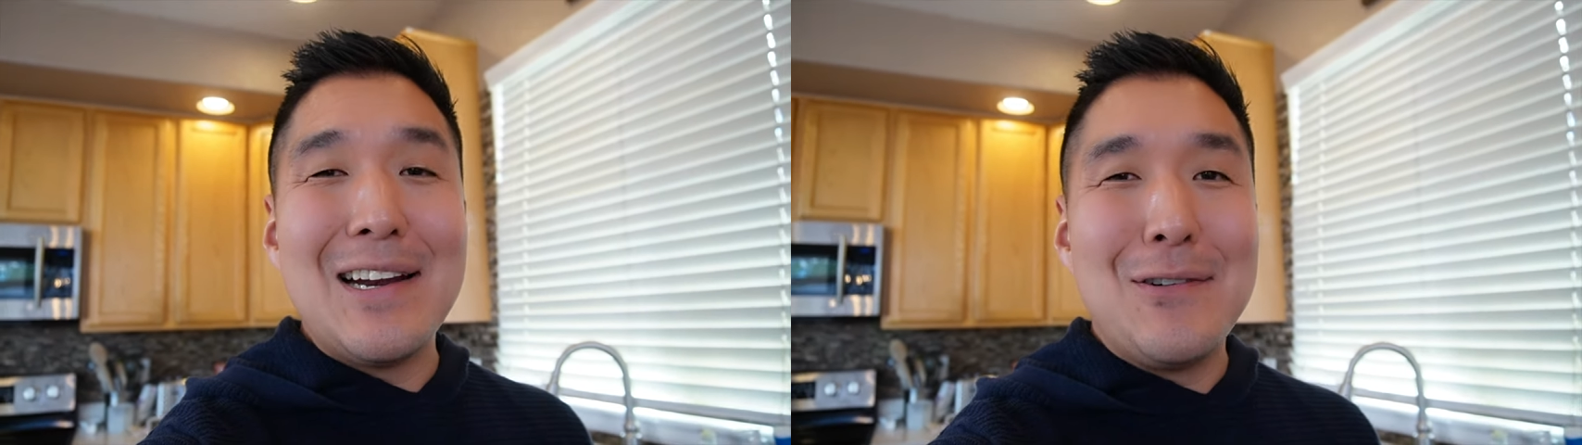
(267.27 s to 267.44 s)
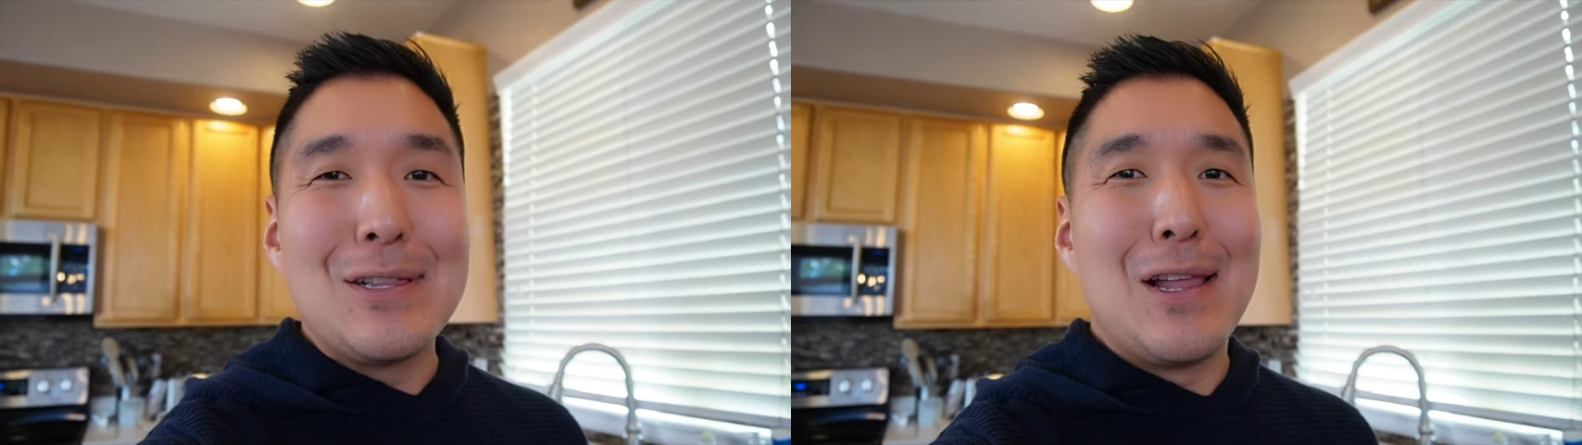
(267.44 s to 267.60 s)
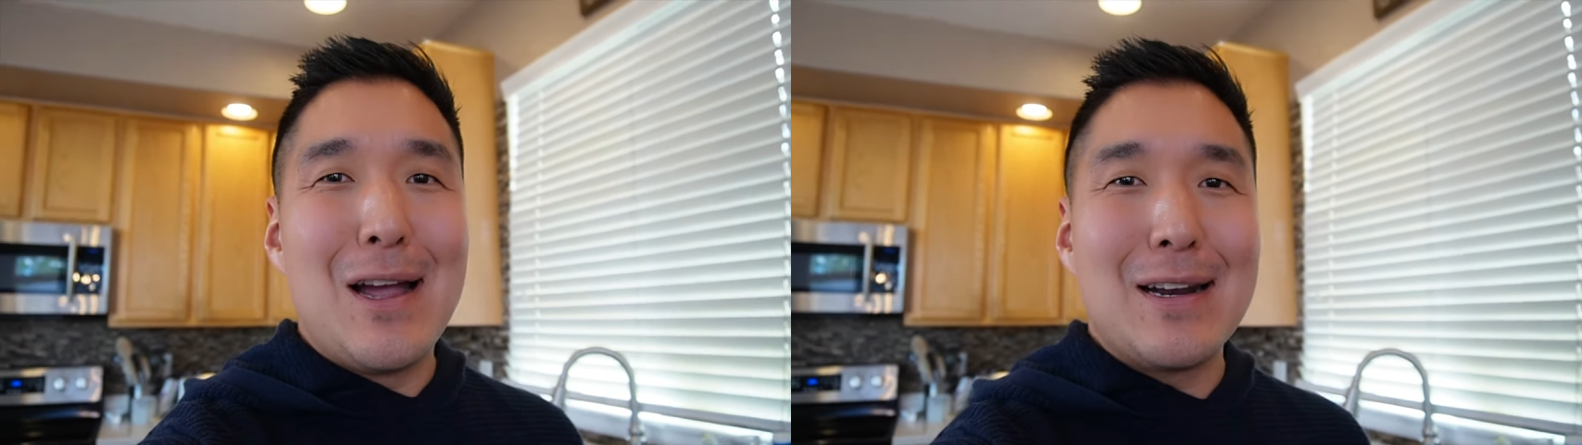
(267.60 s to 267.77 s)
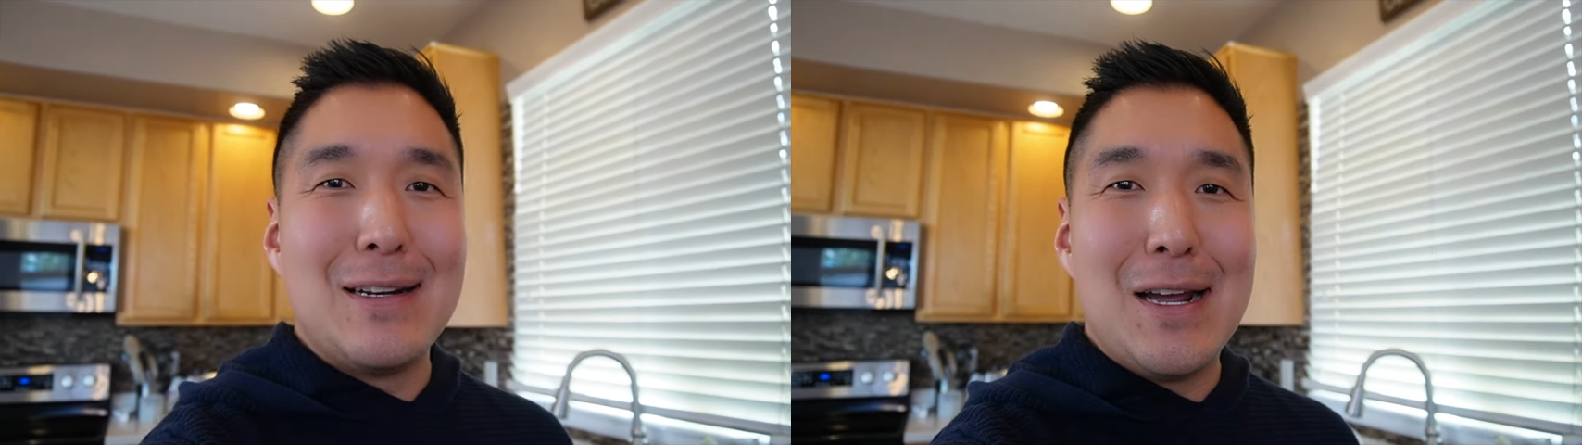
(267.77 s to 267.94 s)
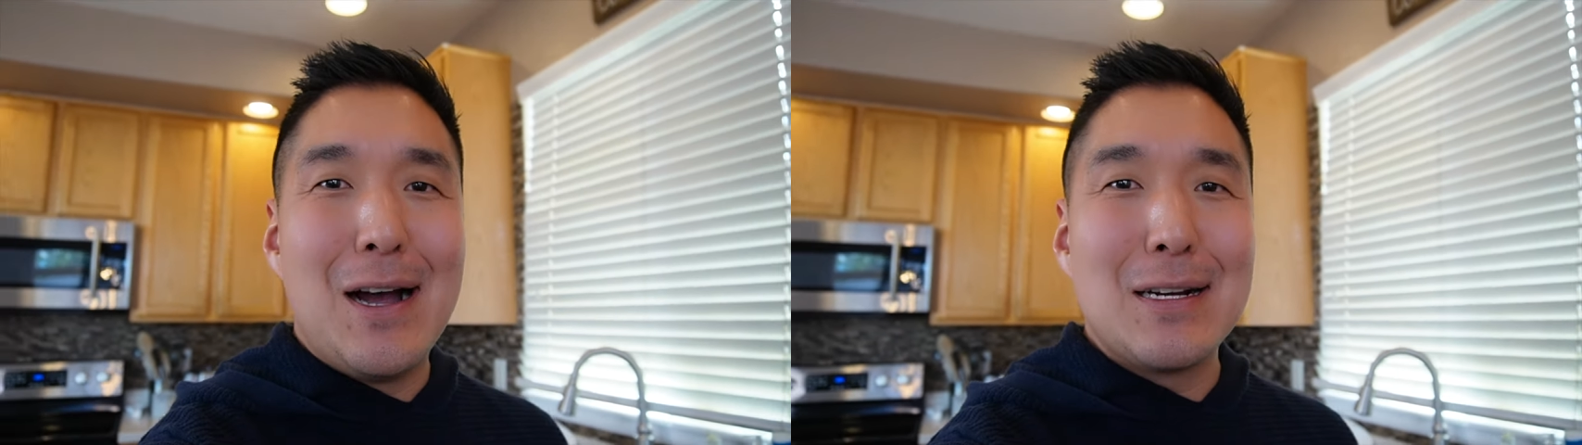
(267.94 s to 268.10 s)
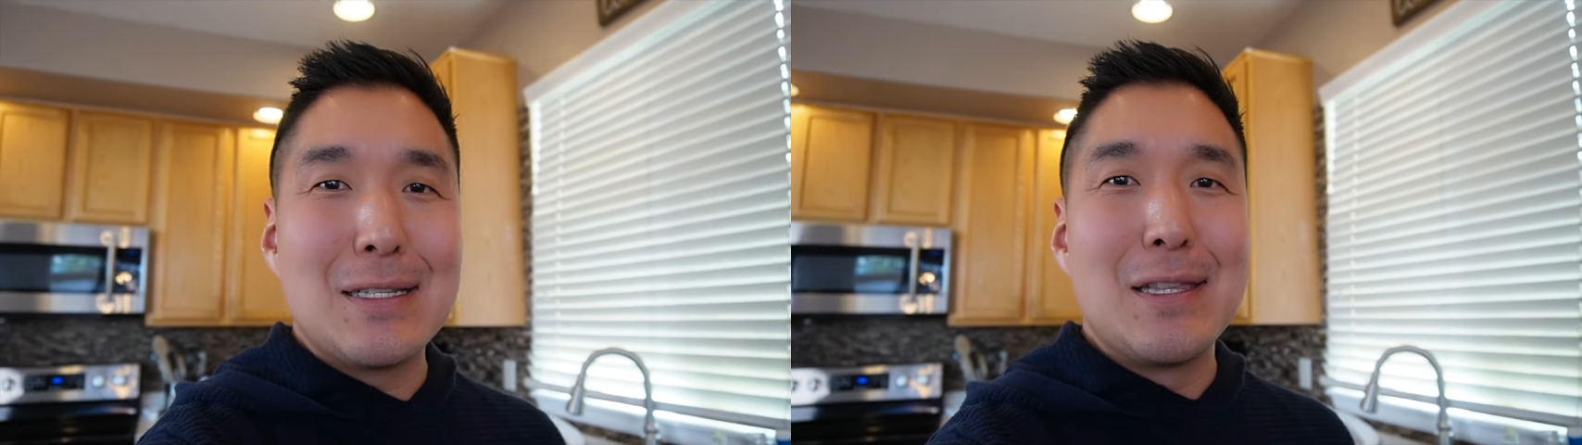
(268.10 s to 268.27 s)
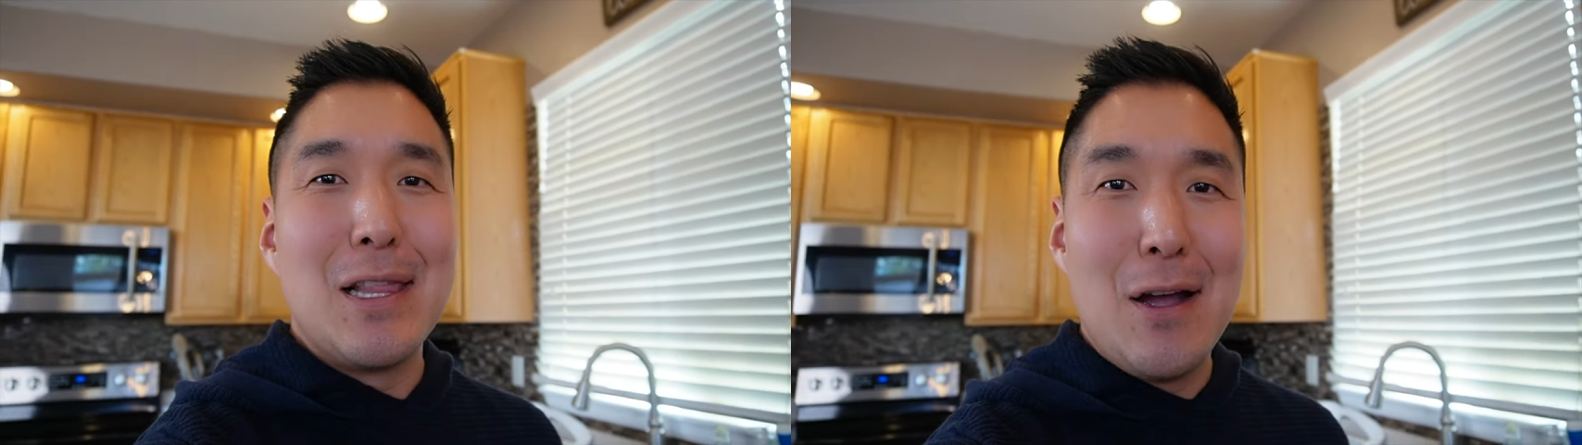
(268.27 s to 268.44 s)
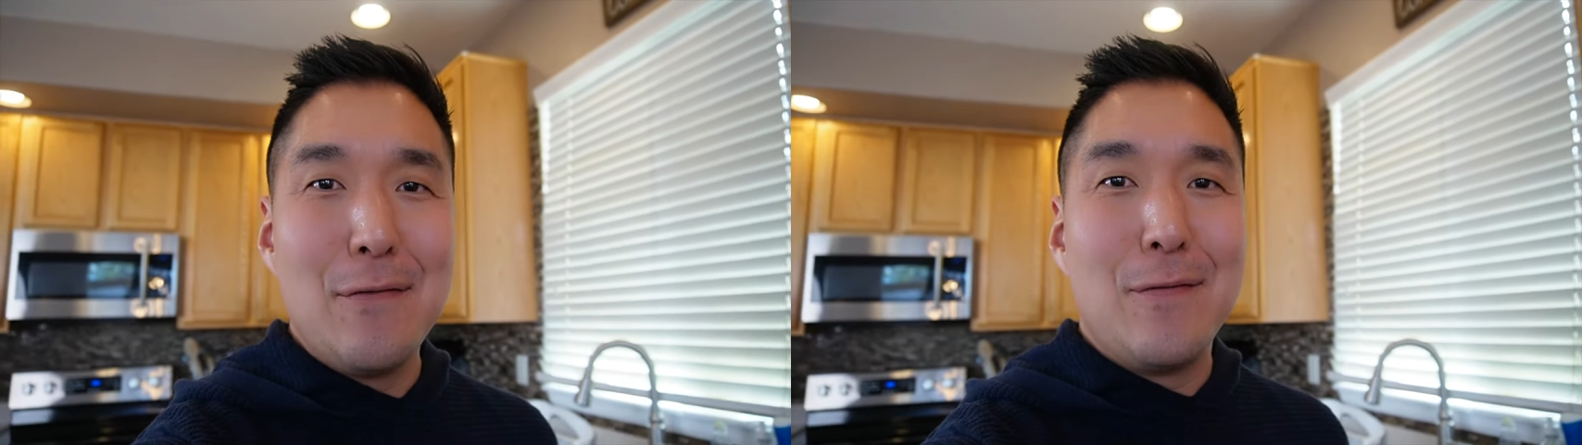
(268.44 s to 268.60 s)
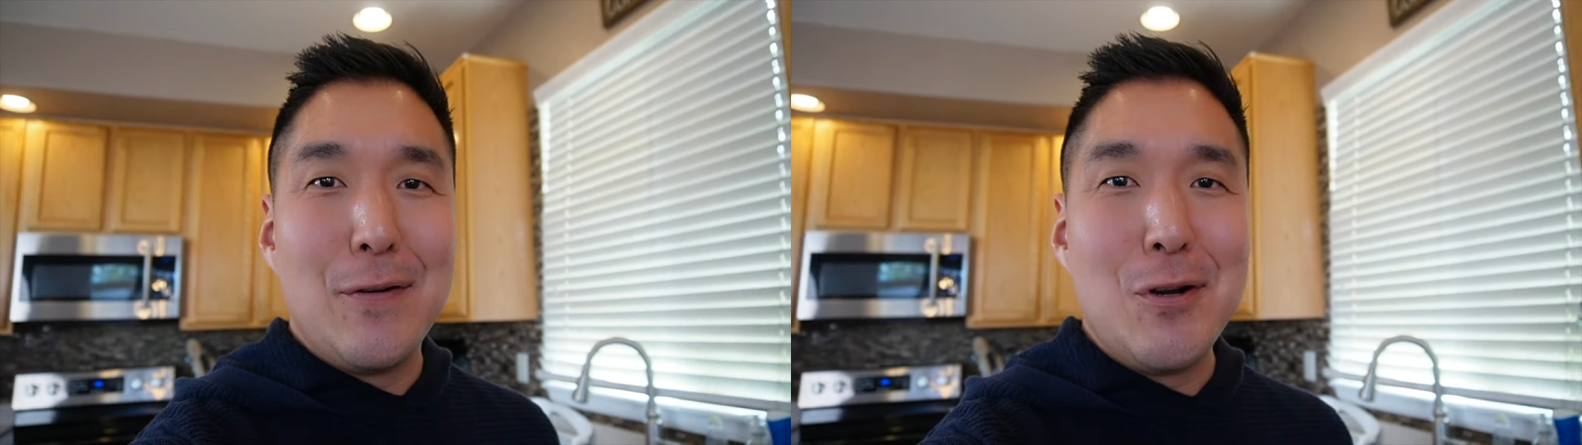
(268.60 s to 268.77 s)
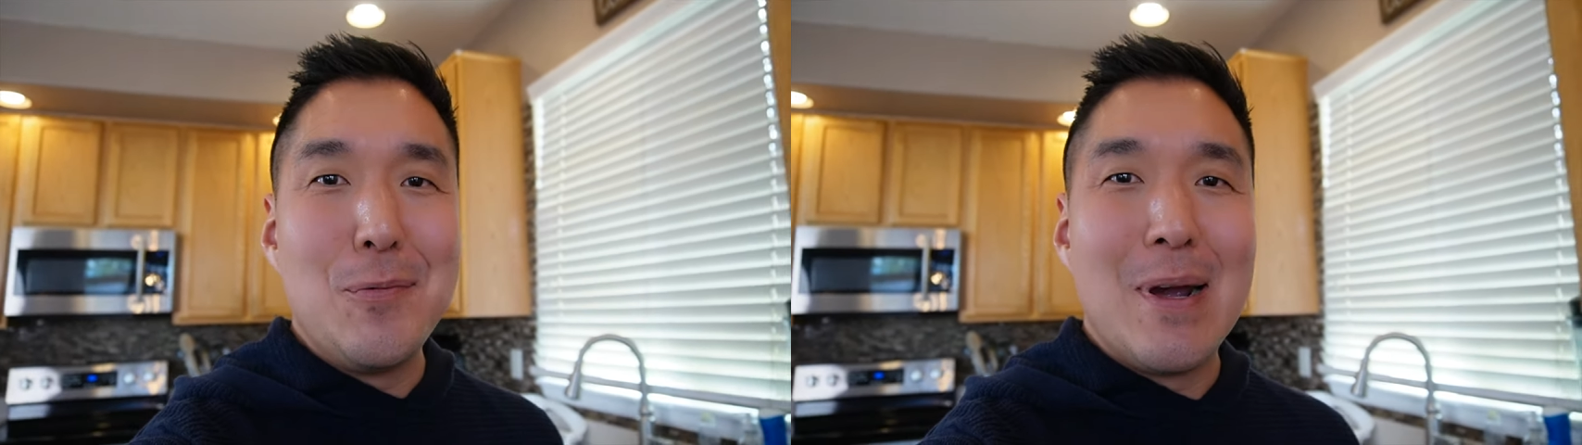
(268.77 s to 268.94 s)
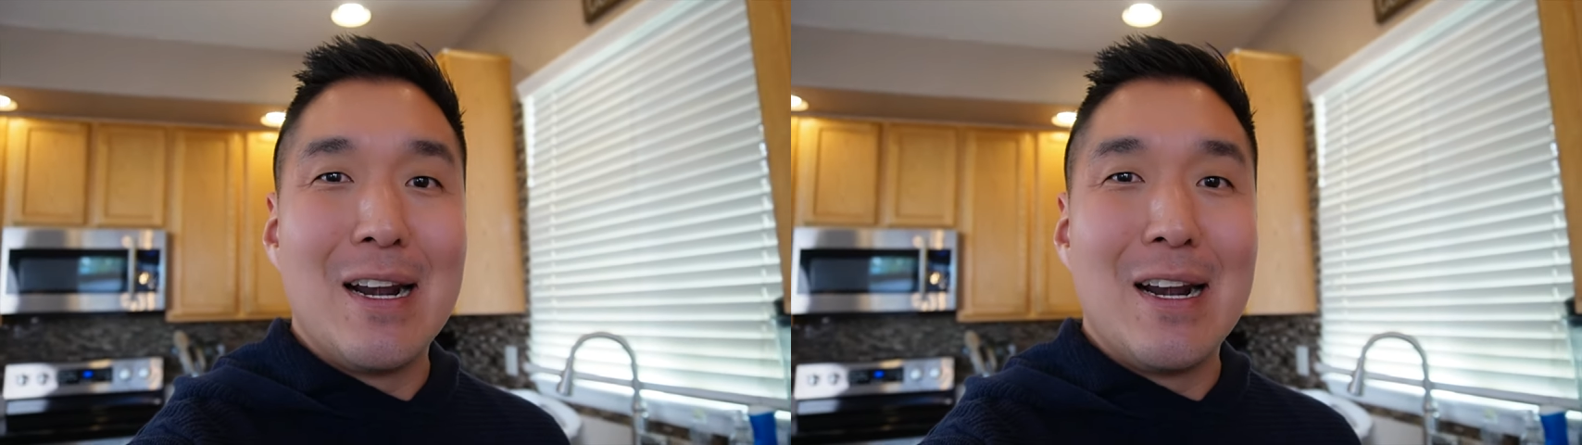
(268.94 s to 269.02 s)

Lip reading: know a lot of dogs love food,